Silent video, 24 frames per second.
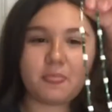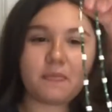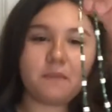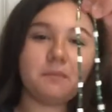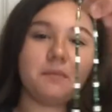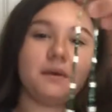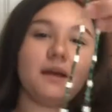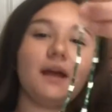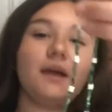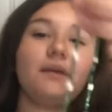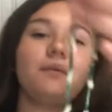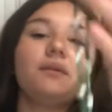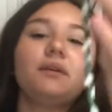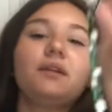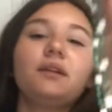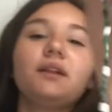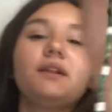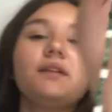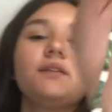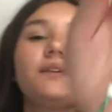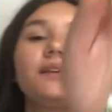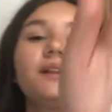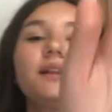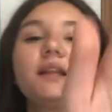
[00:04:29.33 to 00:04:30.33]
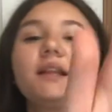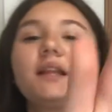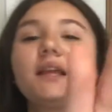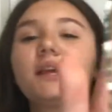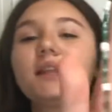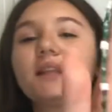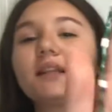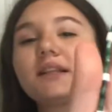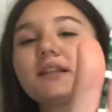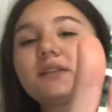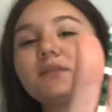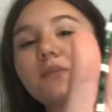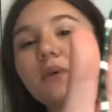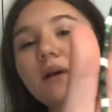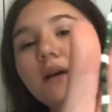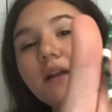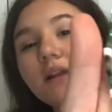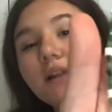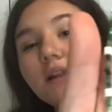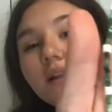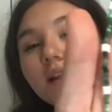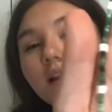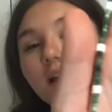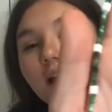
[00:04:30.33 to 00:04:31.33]
But I really like this
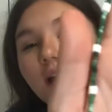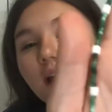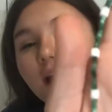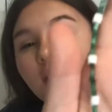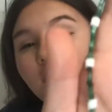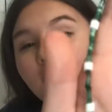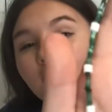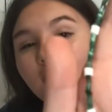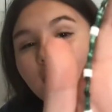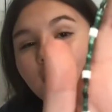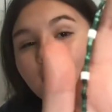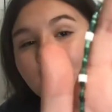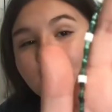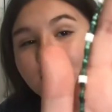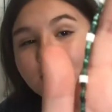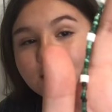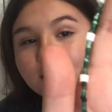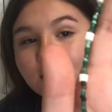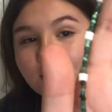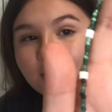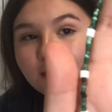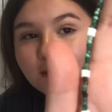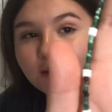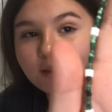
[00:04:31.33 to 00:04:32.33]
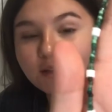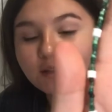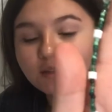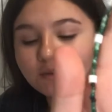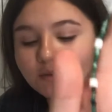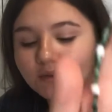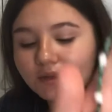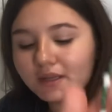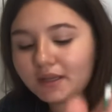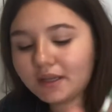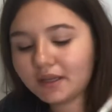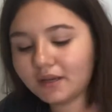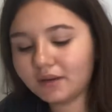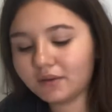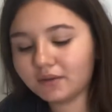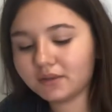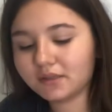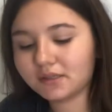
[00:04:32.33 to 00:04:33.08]
one, and I think it's really cute.